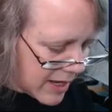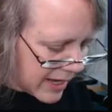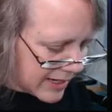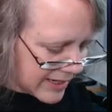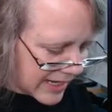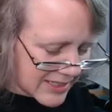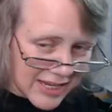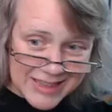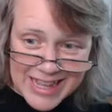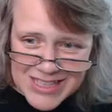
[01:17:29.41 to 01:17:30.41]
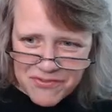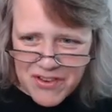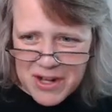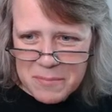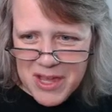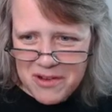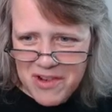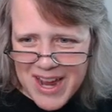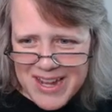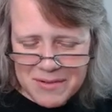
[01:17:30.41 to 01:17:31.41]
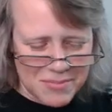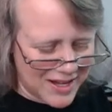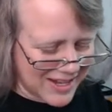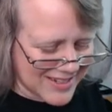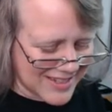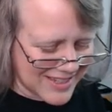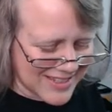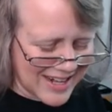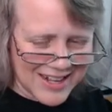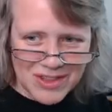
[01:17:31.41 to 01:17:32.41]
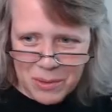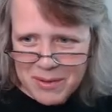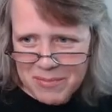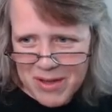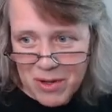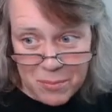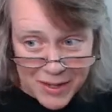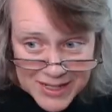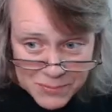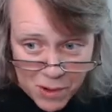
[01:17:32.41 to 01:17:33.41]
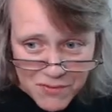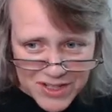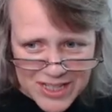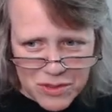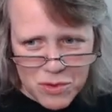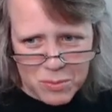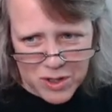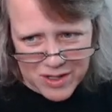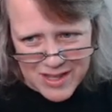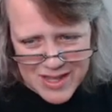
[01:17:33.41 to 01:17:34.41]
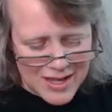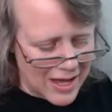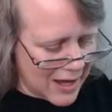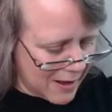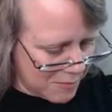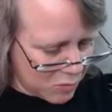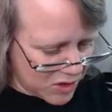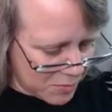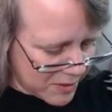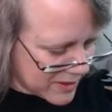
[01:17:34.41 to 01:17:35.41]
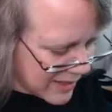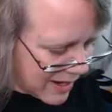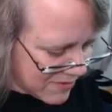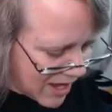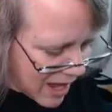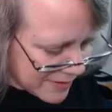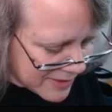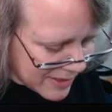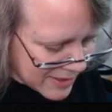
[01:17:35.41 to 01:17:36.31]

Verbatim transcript: And that's that's a fun pin, right? Pinning into this tiny little bit of metal, but it's perfectly doable um, with a bit that I've got.